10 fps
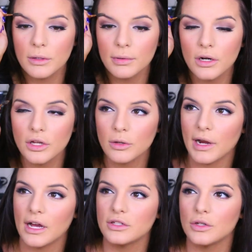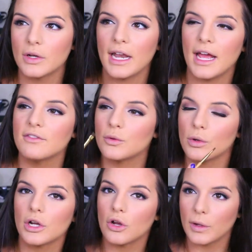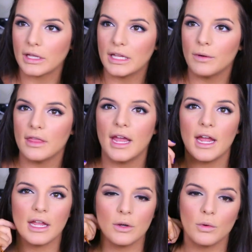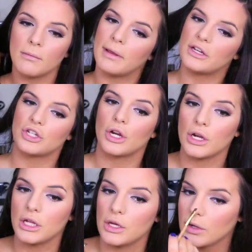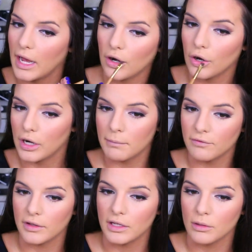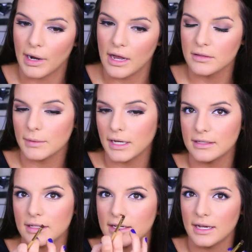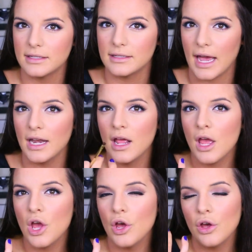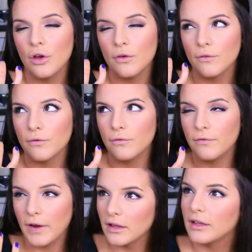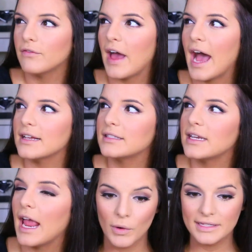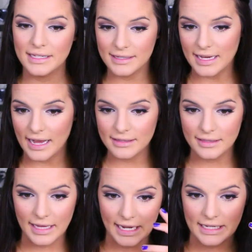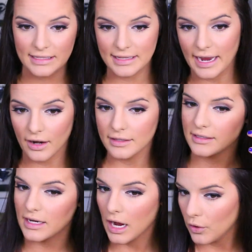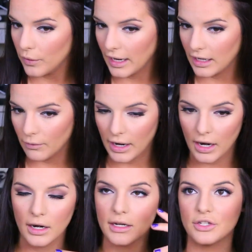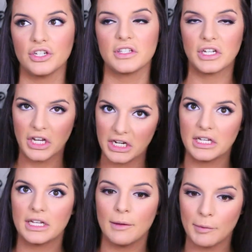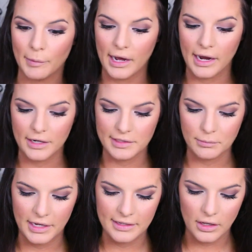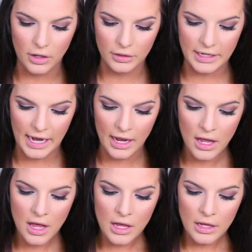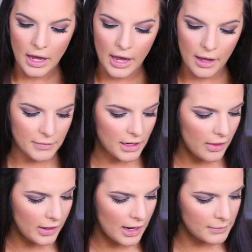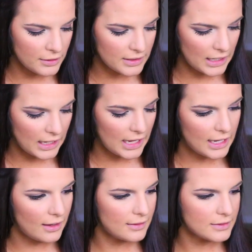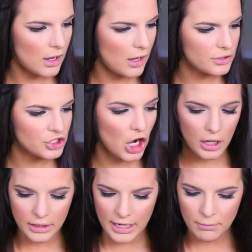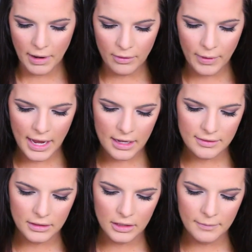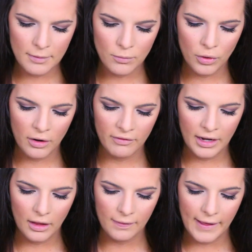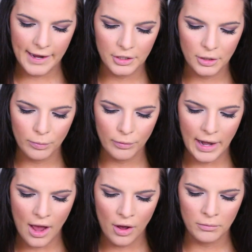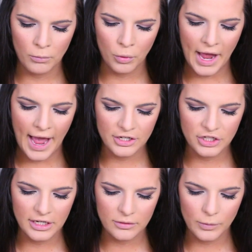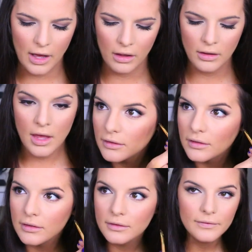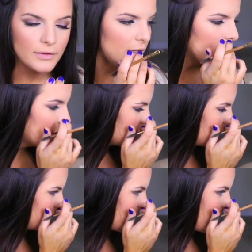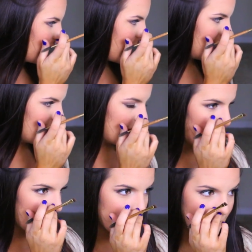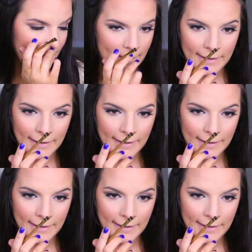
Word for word: when you put it on your brows, you kind of have to work quickly with it and you want to make sure you kind of hurry up and fill in your brows because it does set fairly fast. But once it sets, like it's there. It's not going anywhere. It's just gonna keep your brow hairs in place all day. Um, the color I'm using is chocolate, by the way. It's a little bit more of a lighter brown, more ashy as well. You are just a jangalangin, honey.